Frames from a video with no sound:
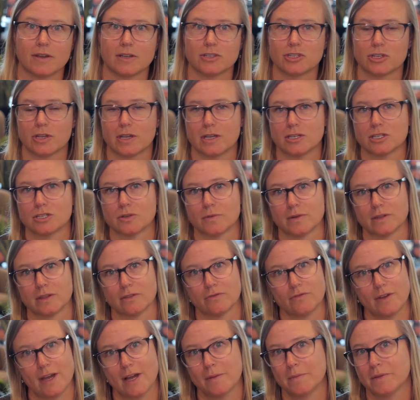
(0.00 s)
education with
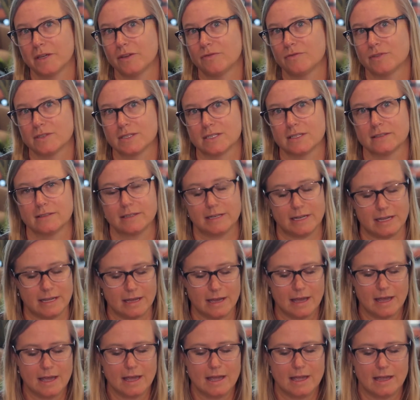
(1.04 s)
the family,
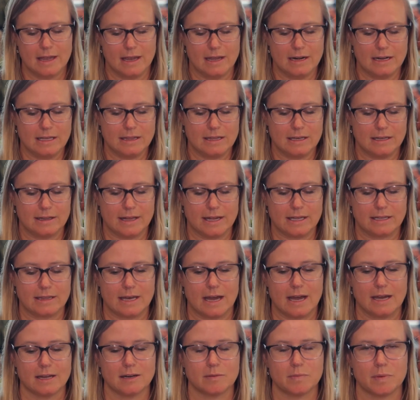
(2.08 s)
facility, anything like
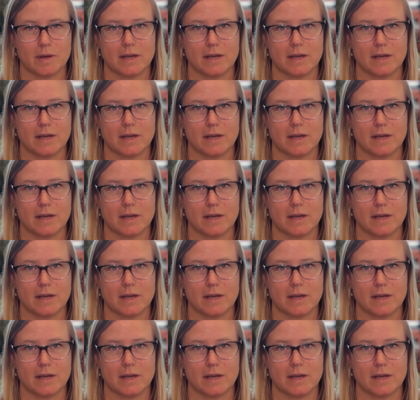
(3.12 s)
that.